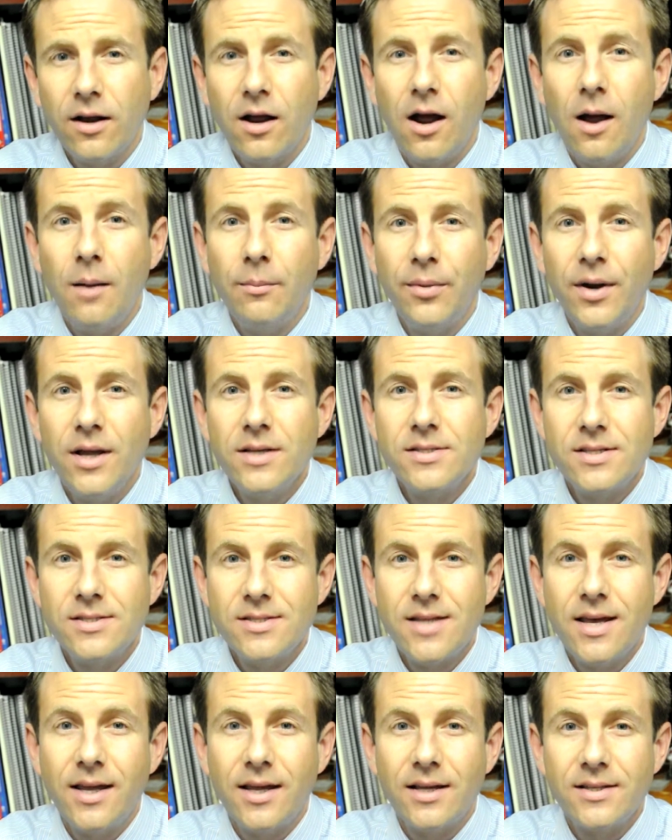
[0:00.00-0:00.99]
a compress as
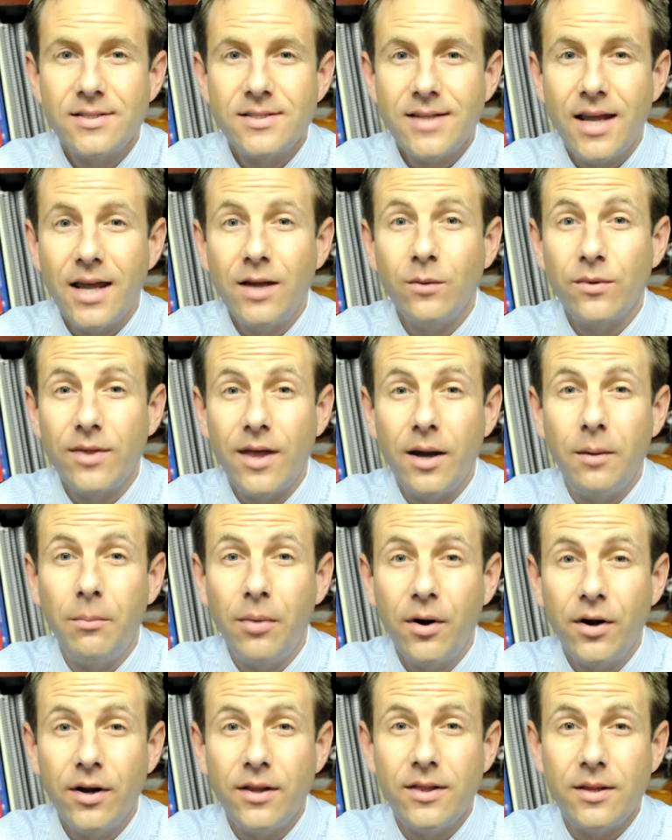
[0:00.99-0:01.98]
they can stand without burning